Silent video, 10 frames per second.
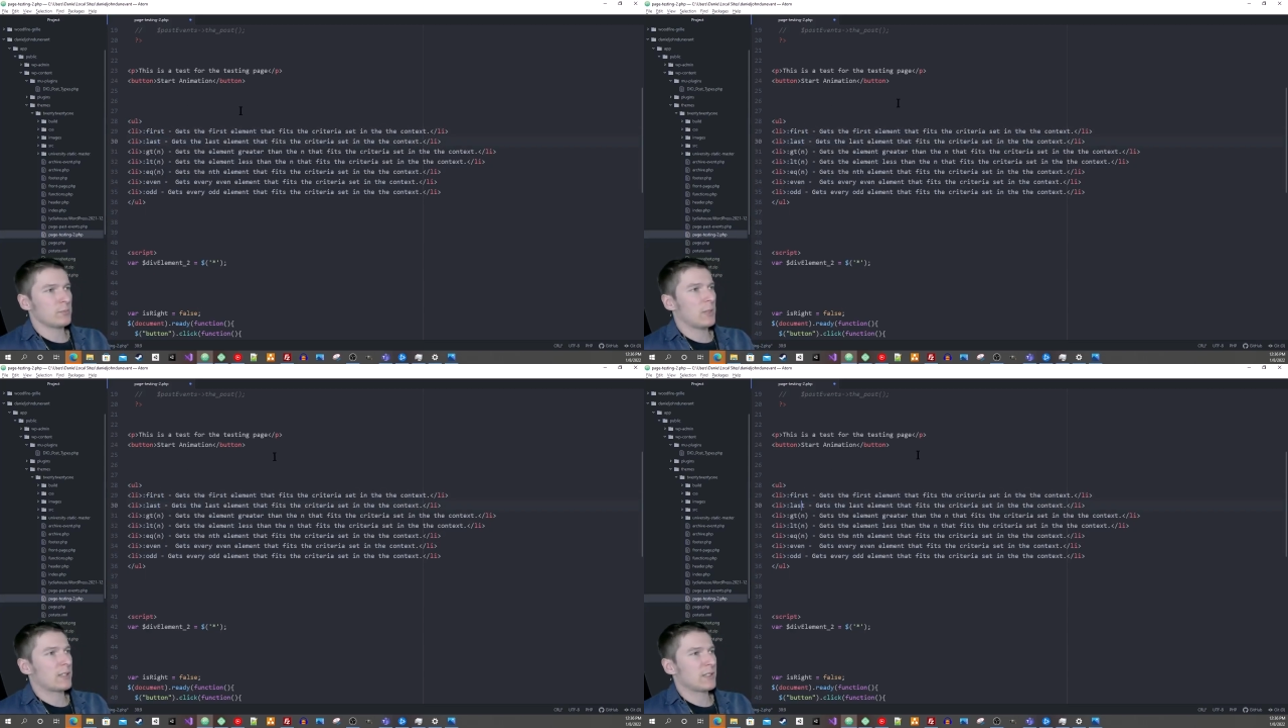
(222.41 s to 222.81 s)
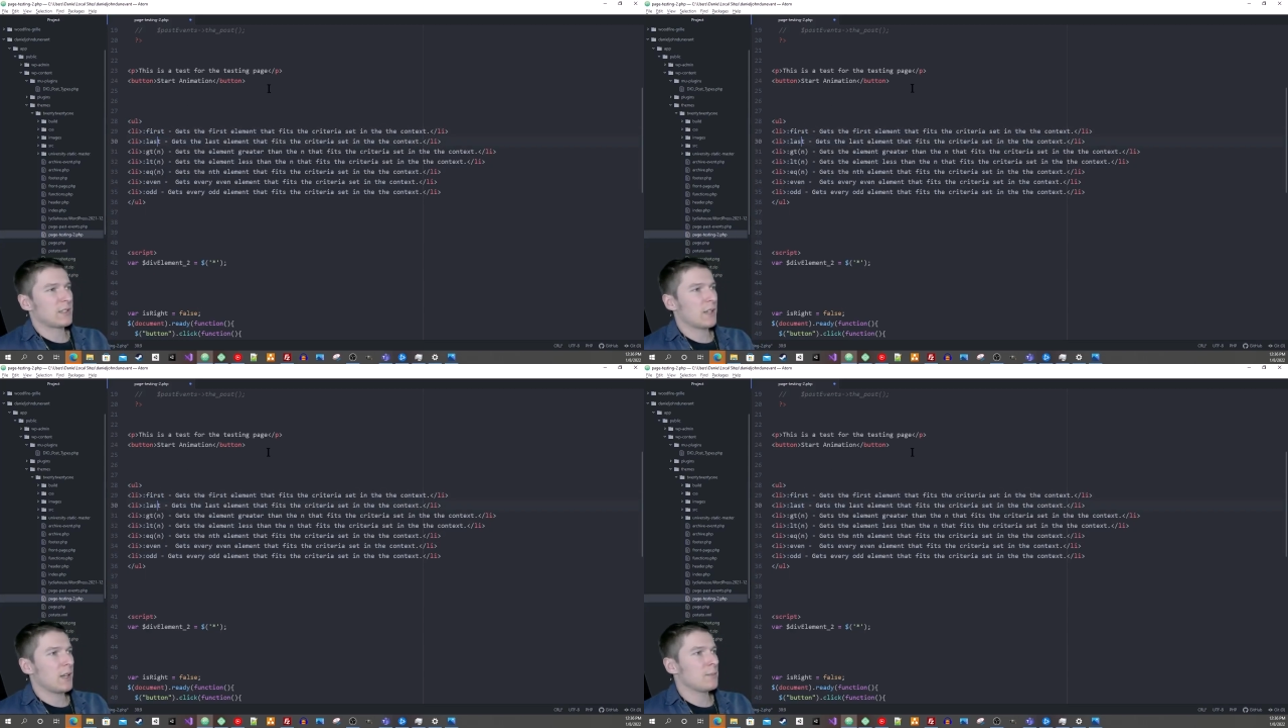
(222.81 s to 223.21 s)
As I
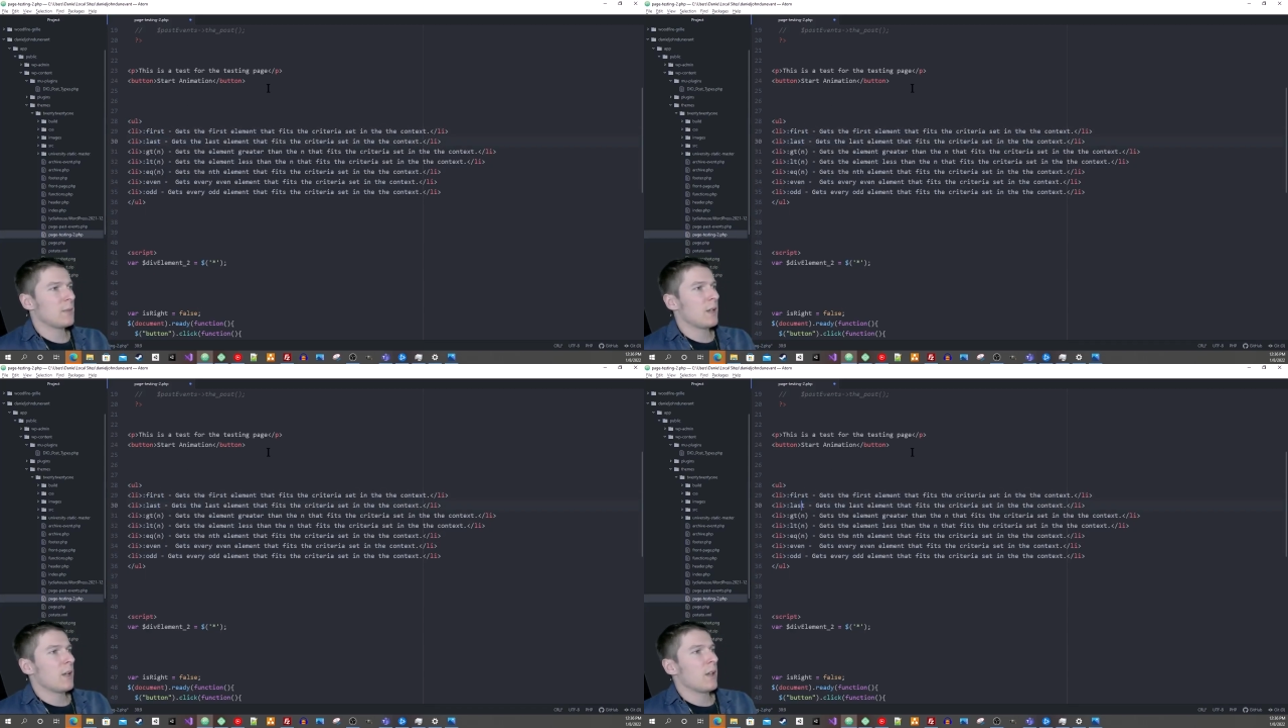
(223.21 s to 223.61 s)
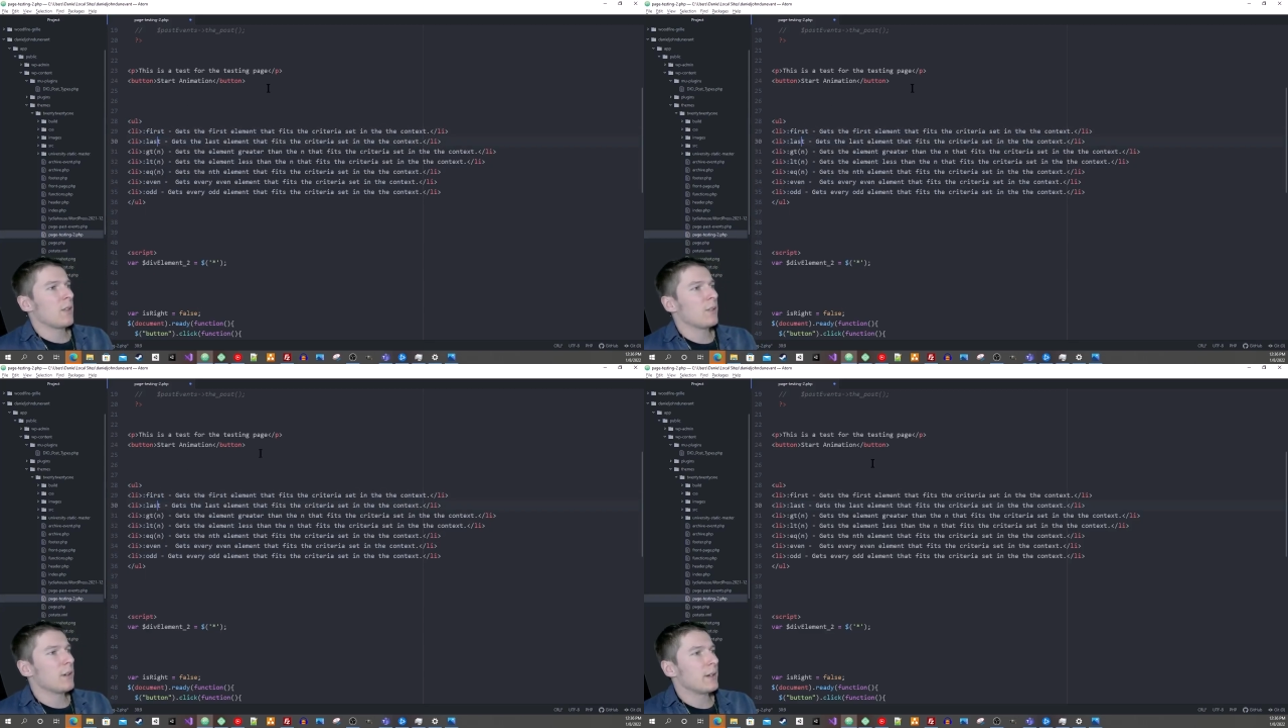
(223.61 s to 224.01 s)
said,
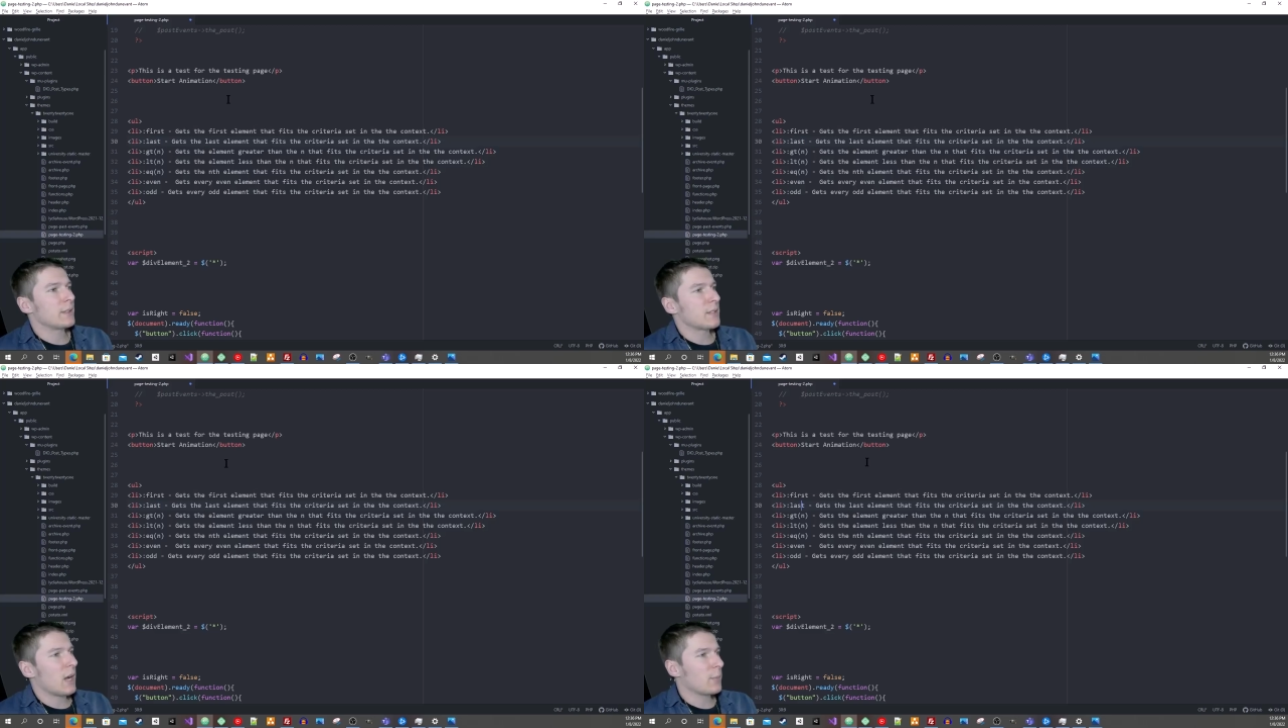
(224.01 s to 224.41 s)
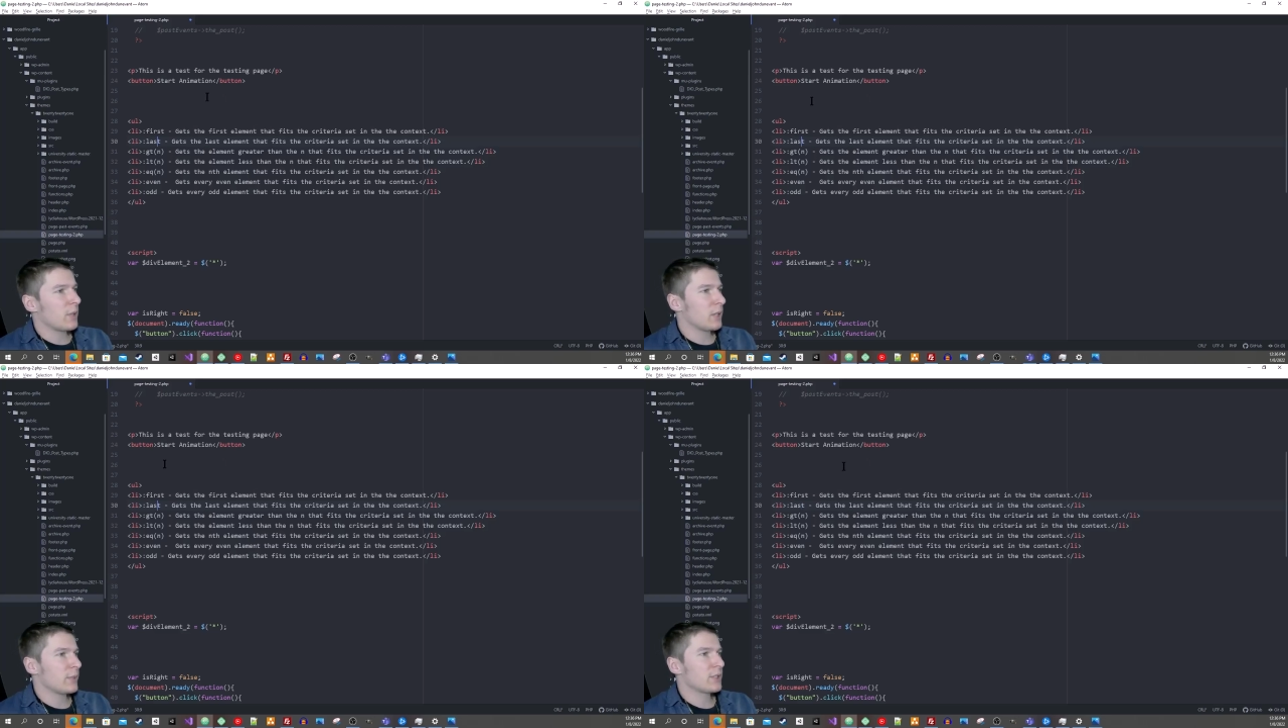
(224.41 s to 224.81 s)
the top
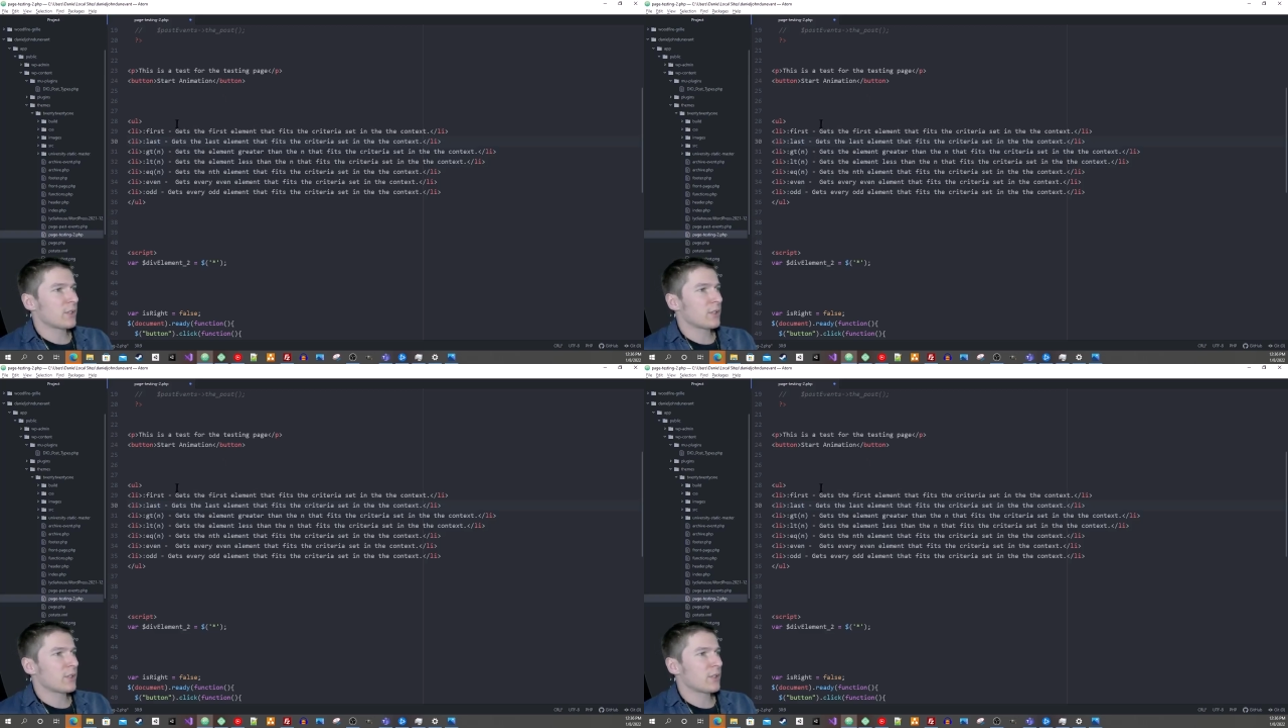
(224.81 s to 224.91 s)
elements